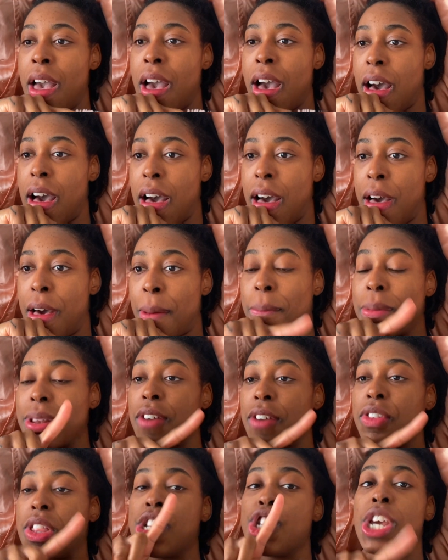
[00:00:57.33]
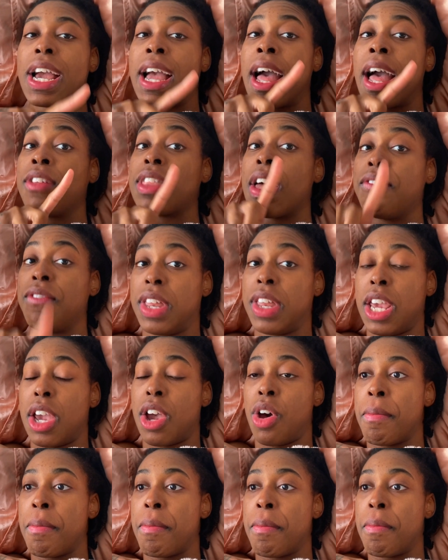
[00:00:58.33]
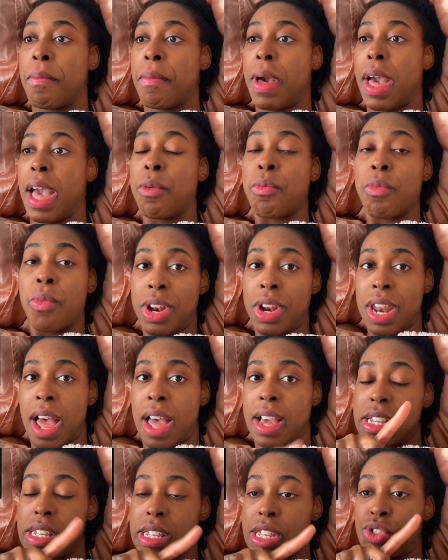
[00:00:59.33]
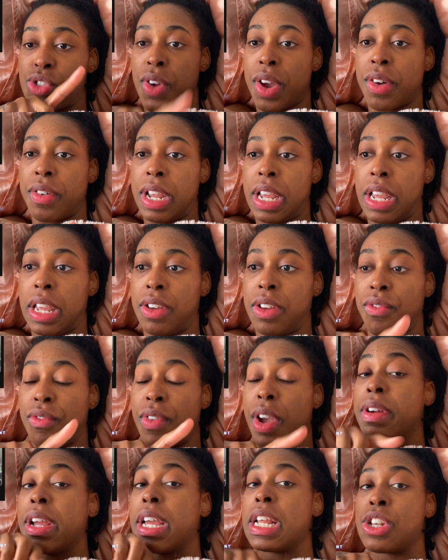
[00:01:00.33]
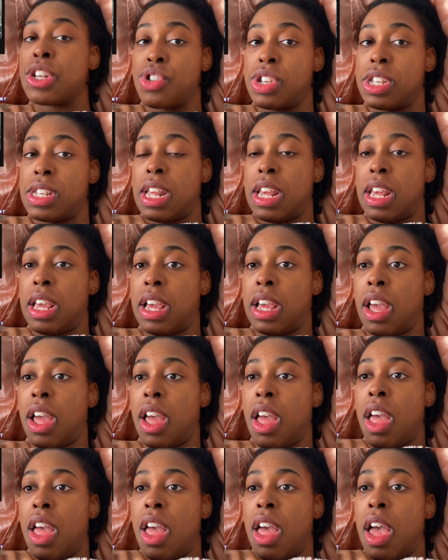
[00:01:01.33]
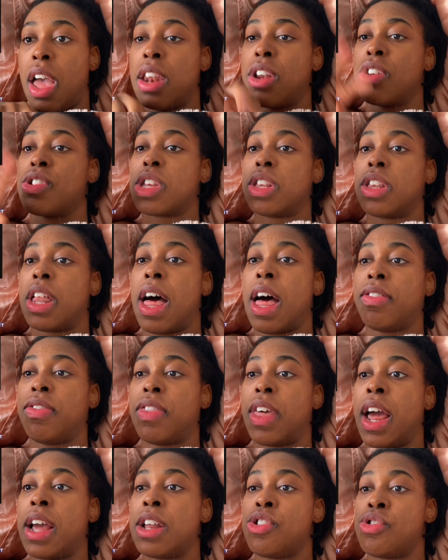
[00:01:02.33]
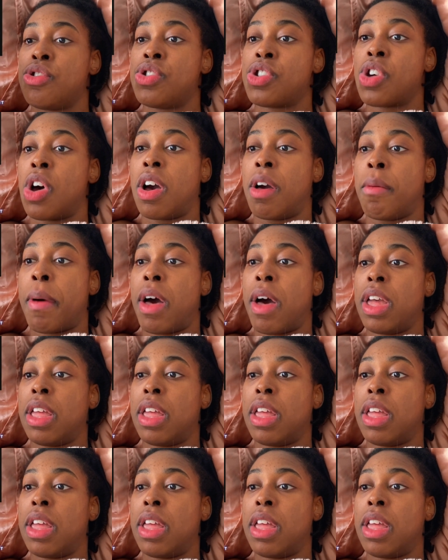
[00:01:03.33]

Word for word: but definitely check out that video and whatnot, because it's very, very interesting. And there's a lot that I do talk about